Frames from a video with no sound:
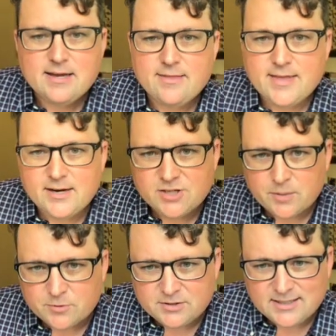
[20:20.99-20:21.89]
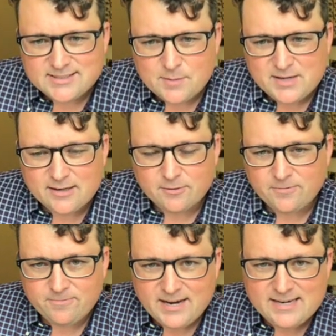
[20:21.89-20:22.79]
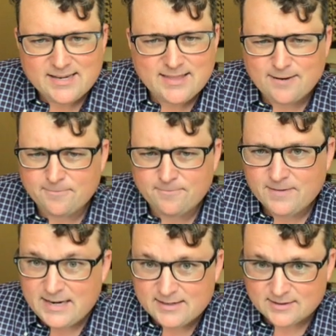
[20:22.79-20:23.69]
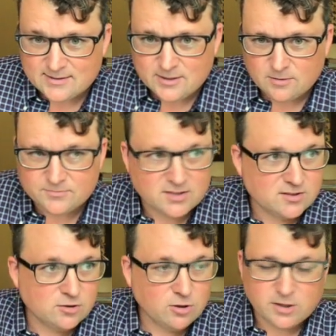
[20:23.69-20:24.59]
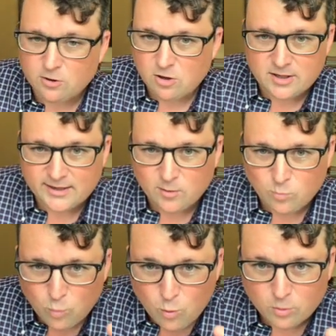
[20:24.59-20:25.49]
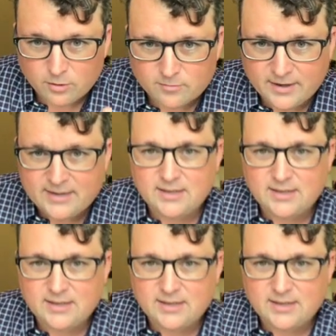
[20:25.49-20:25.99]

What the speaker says: Then in chapter 6, they begin to fight, and that fight itself doesn't look at all like a war, right?